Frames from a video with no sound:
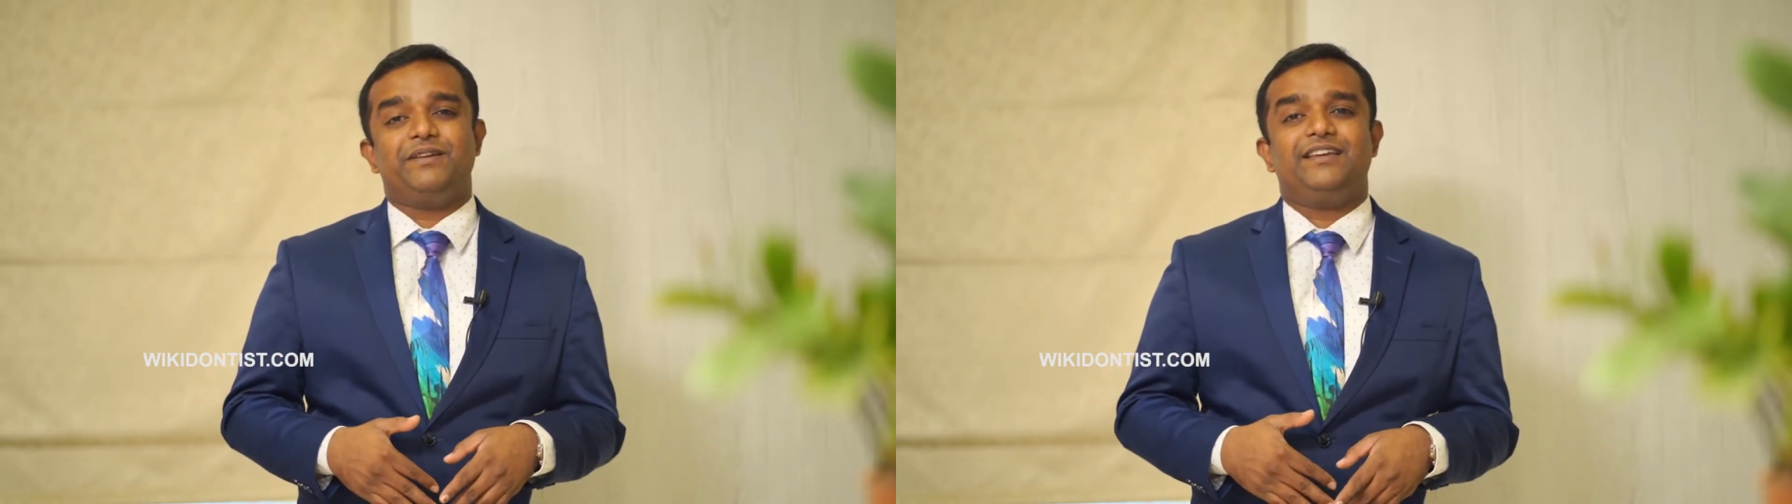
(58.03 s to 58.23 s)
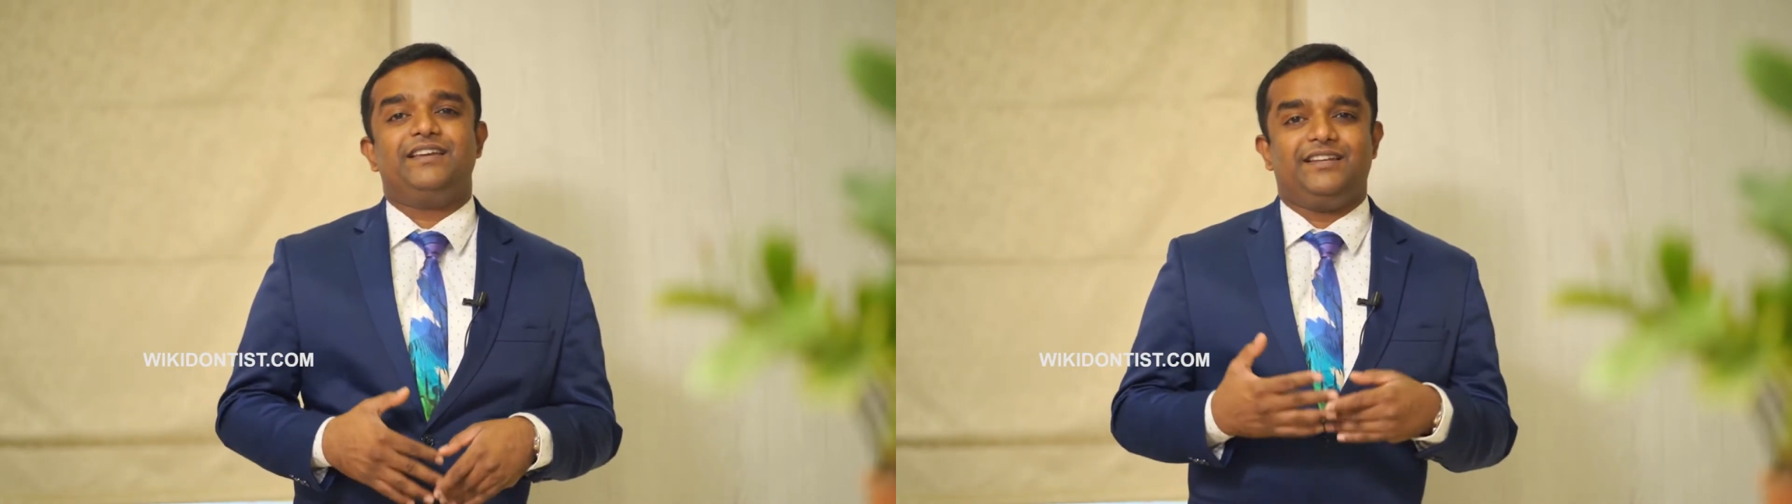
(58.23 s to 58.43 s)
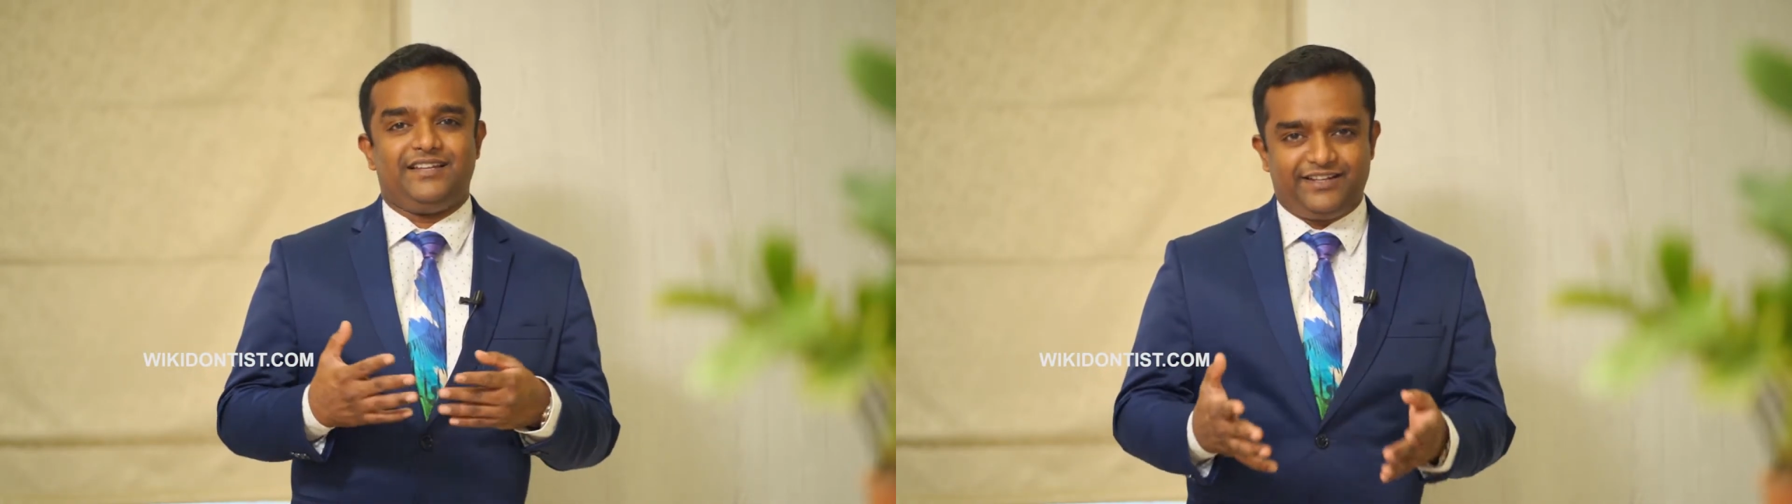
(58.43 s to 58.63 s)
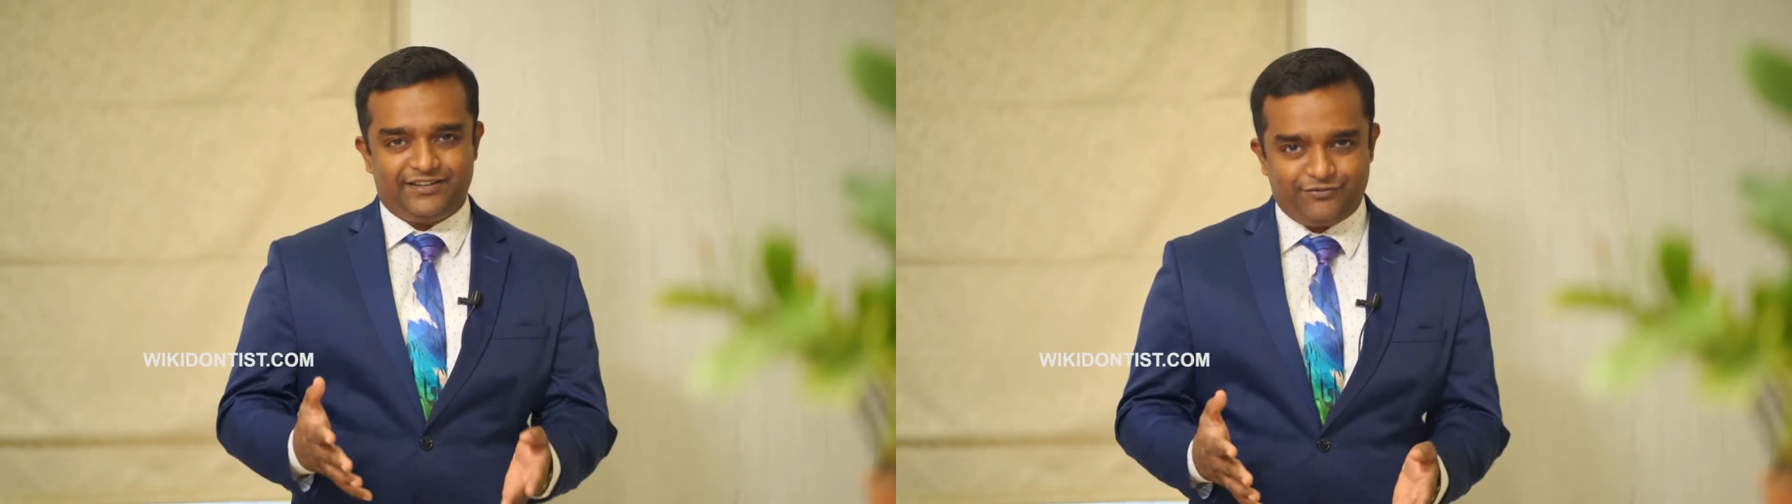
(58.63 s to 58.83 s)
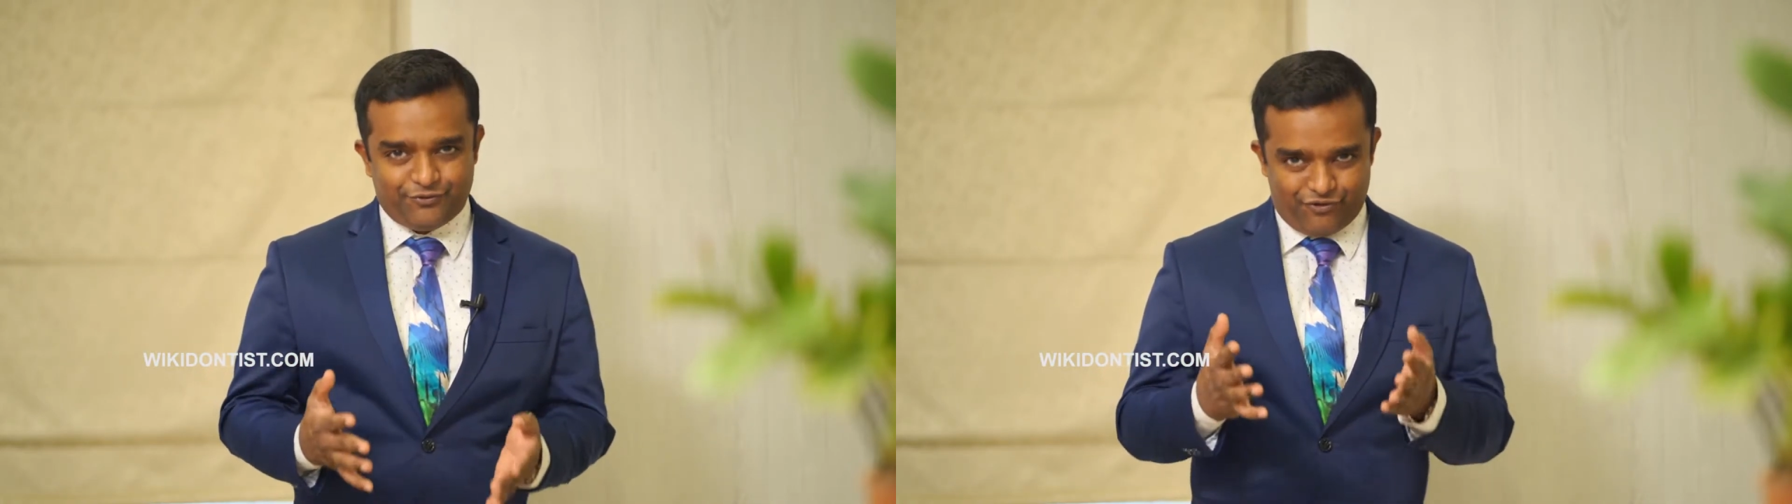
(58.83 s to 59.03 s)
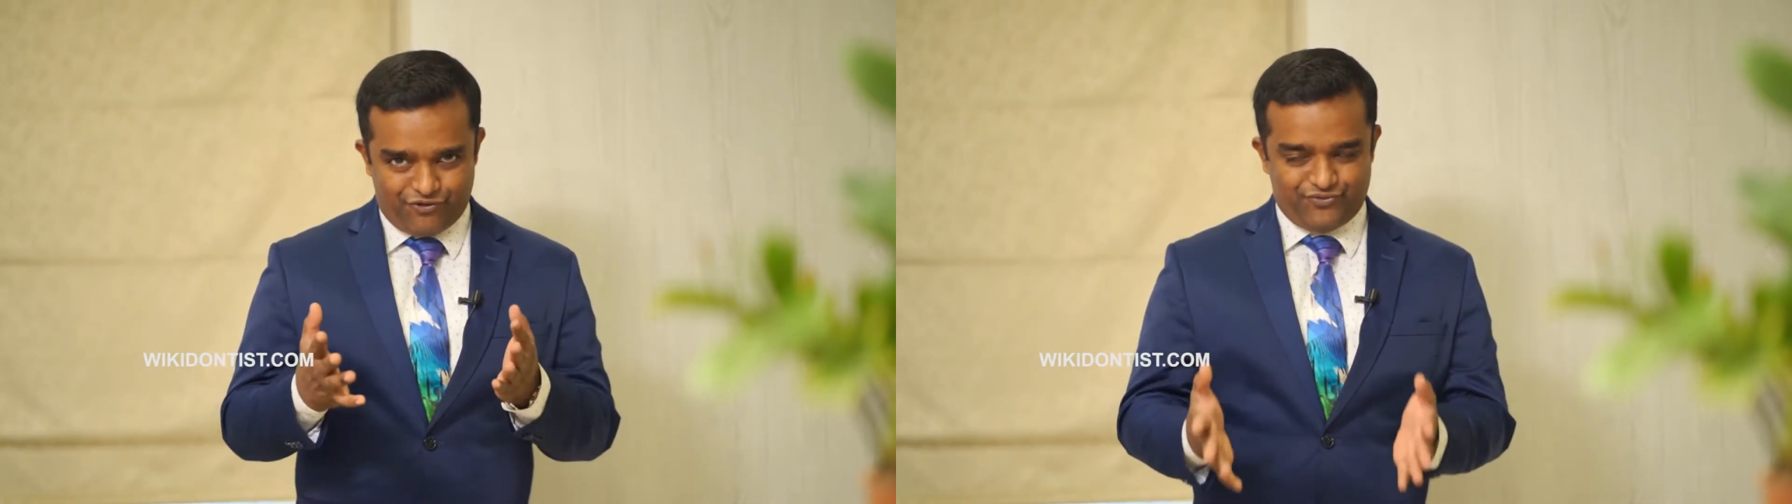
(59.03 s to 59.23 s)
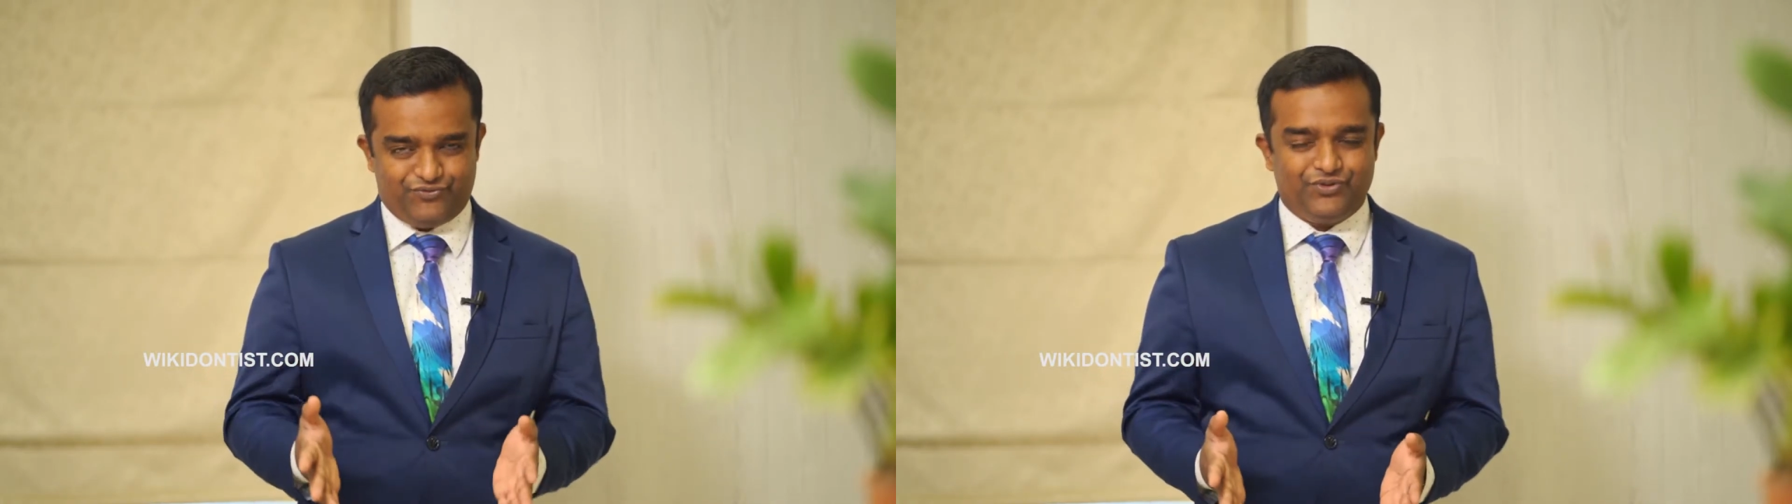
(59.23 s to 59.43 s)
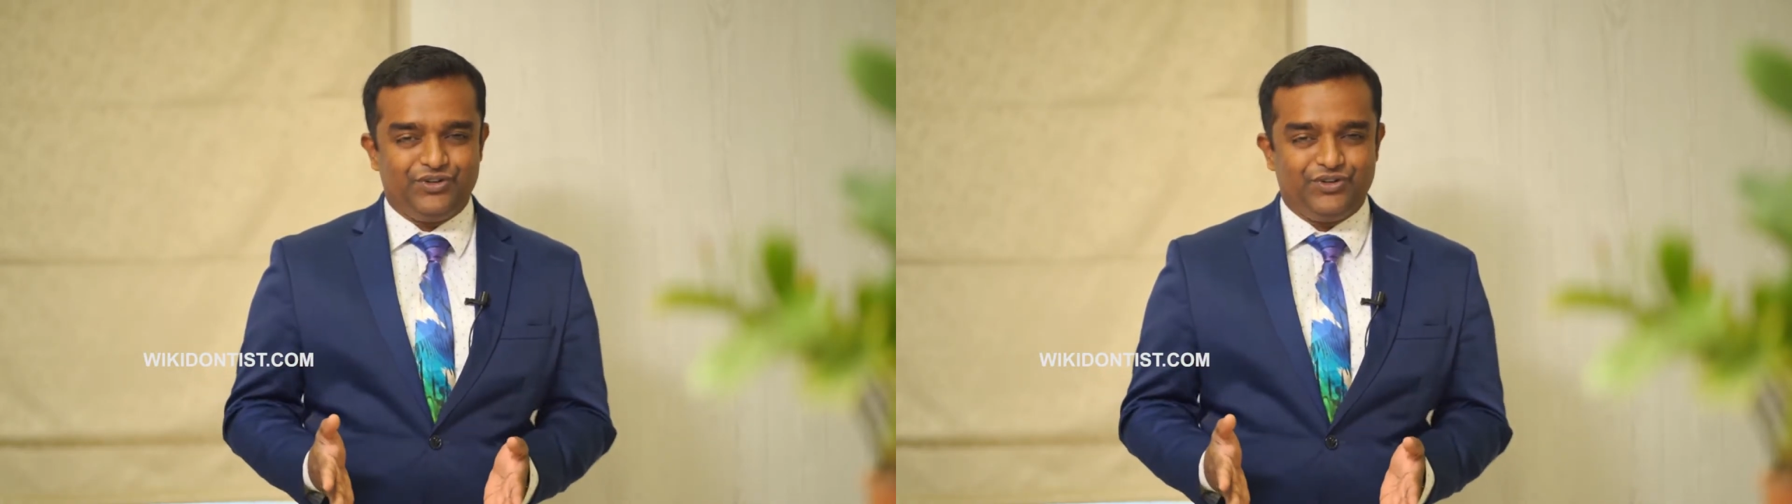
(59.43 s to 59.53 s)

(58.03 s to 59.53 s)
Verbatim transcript: make an aligner for you